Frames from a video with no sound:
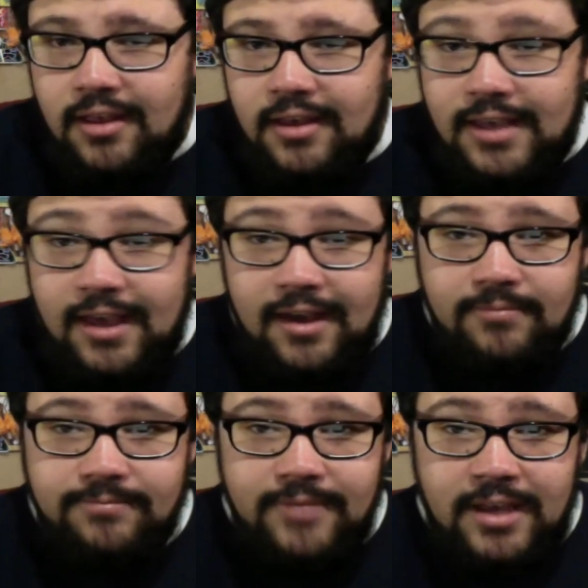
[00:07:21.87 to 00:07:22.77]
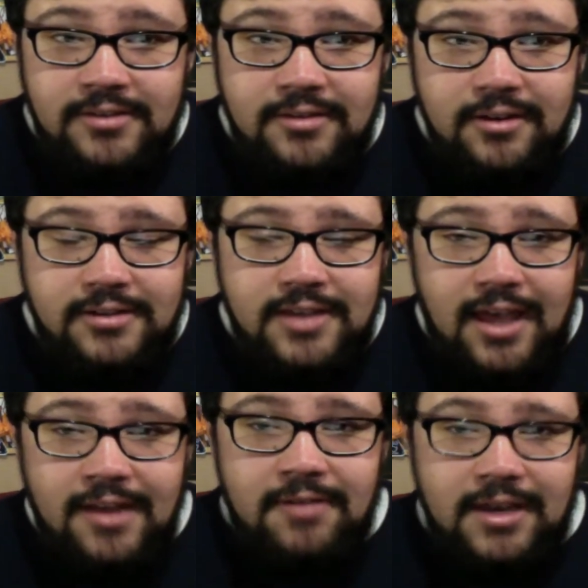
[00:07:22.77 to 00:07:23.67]
yeah, it sucks.
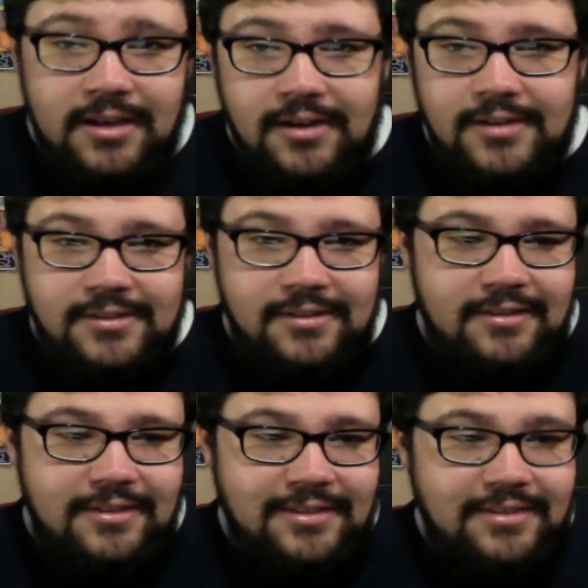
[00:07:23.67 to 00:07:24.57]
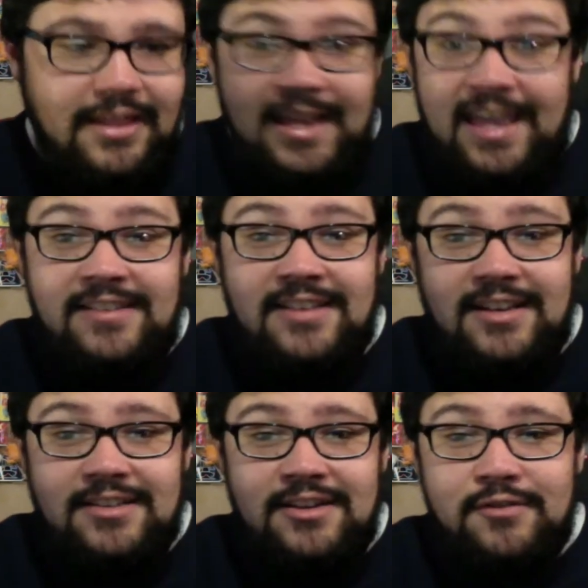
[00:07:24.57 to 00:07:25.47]
Anyway, guys, I guess
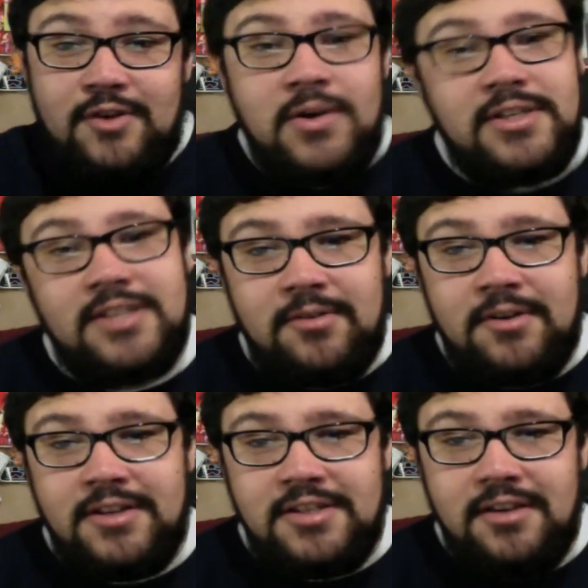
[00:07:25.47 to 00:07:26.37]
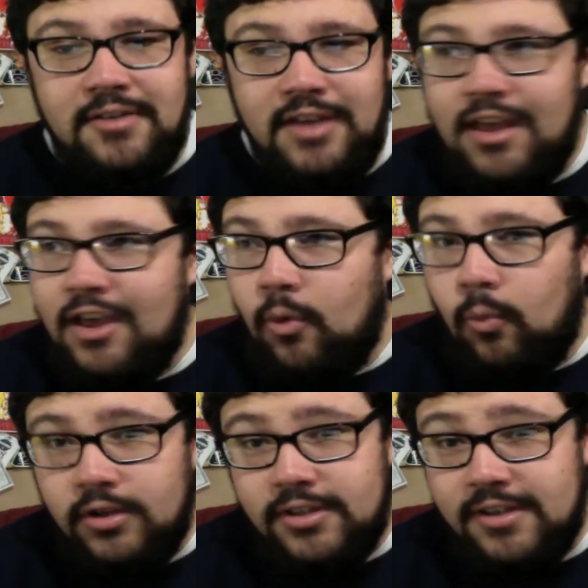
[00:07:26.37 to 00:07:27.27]
that's another question I want to ask you.
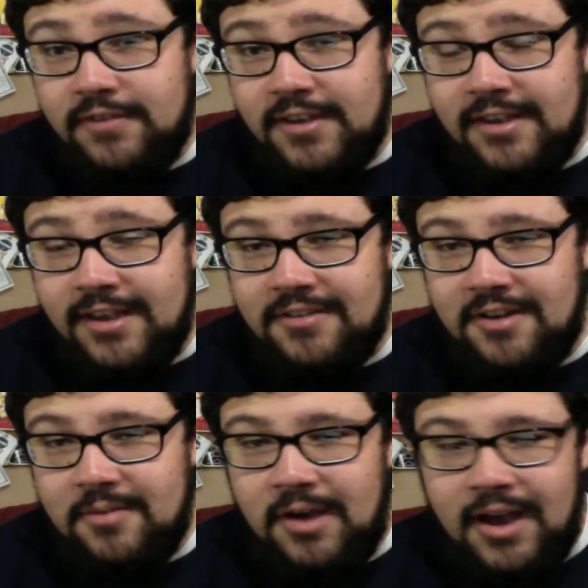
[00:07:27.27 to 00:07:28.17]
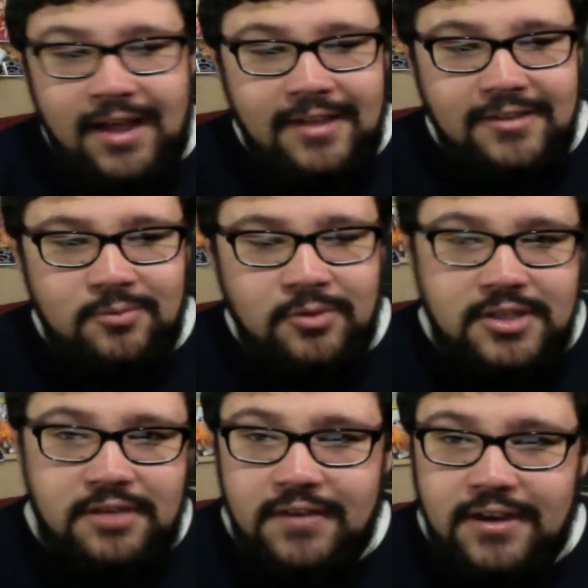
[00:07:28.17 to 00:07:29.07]
What do you think of Kidrobot, and what
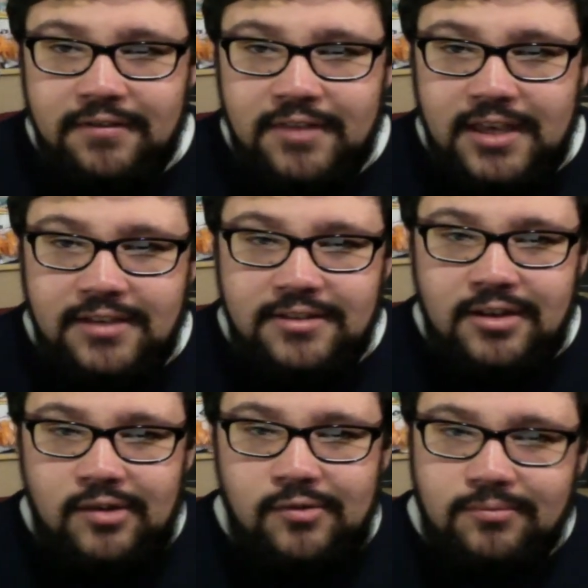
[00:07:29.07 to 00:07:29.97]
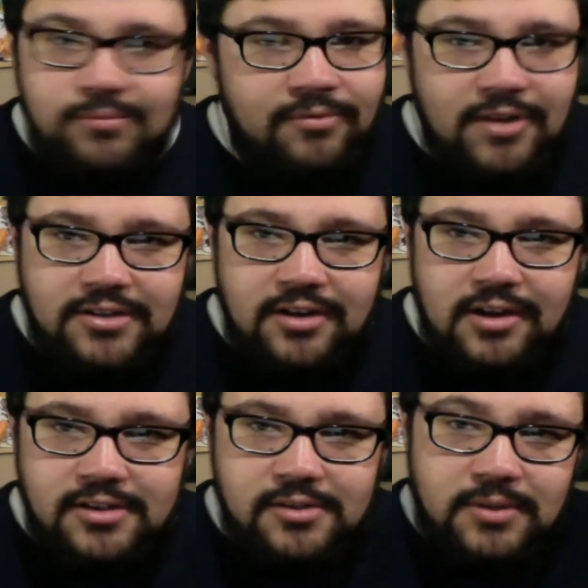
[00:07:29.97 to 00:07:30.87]
do you think of these new
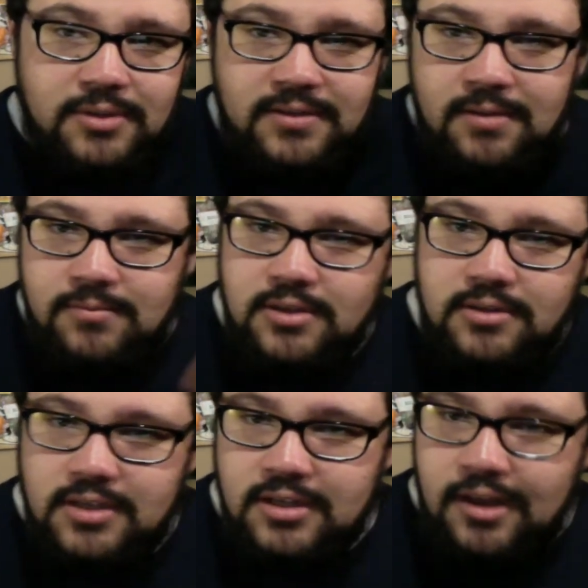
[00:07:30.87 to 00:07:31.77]
franchises with The Simpsons and